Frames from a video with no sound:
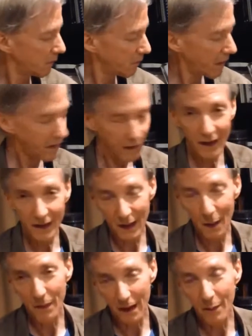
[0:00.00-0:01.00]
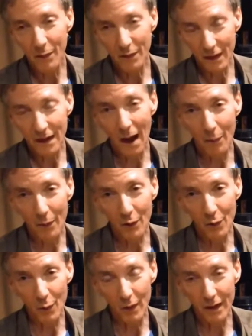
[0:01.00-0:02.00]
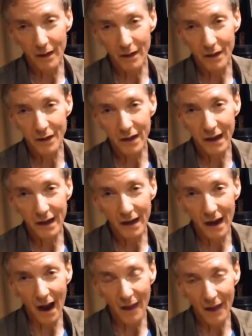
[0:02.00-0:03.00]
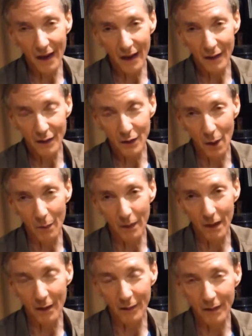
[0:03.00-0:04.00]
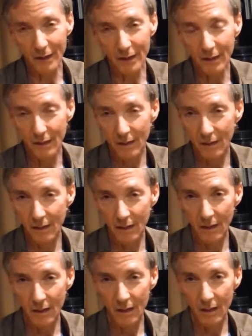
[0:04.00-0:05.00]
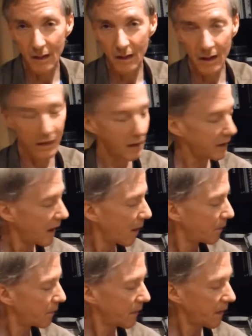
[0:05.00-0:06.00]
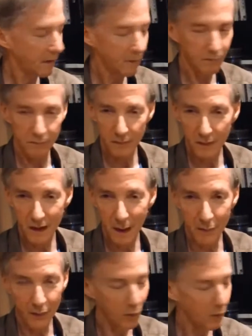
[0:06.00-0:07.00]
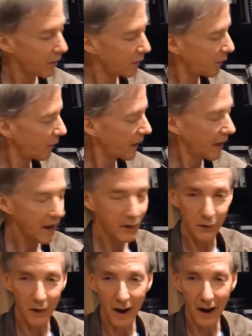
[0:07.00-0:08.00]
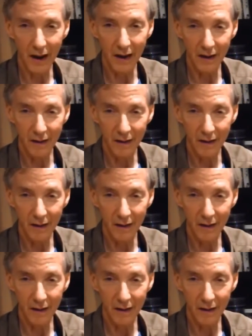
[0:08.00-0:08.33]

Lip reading: Essentially, I'm thinking of it as the dominant chord. It's a G9 that has a sharp 11. The top of the chord is really an A triad